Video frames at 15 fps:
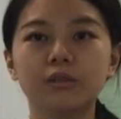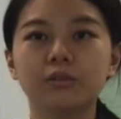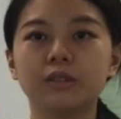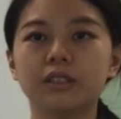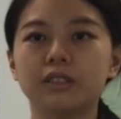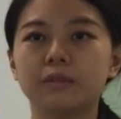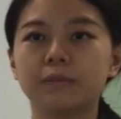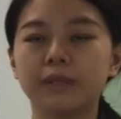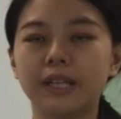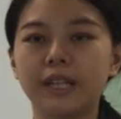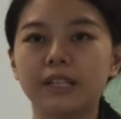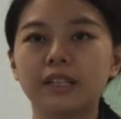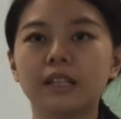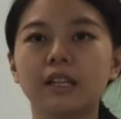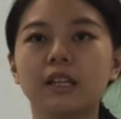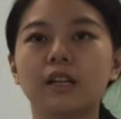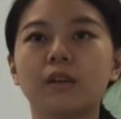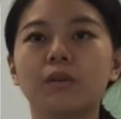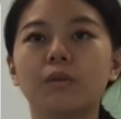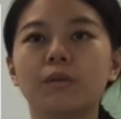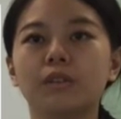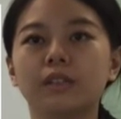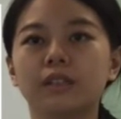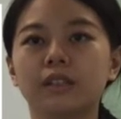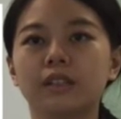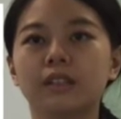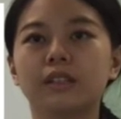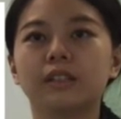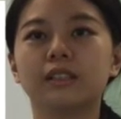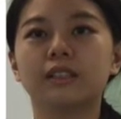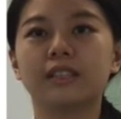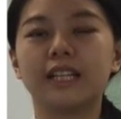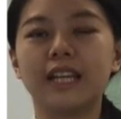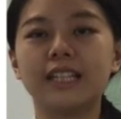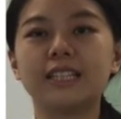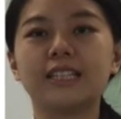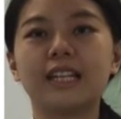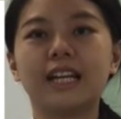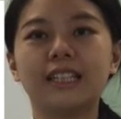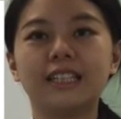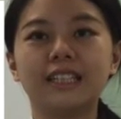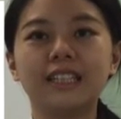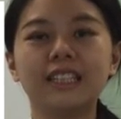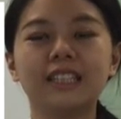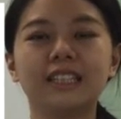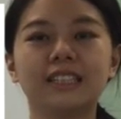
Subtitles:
to explain the case study.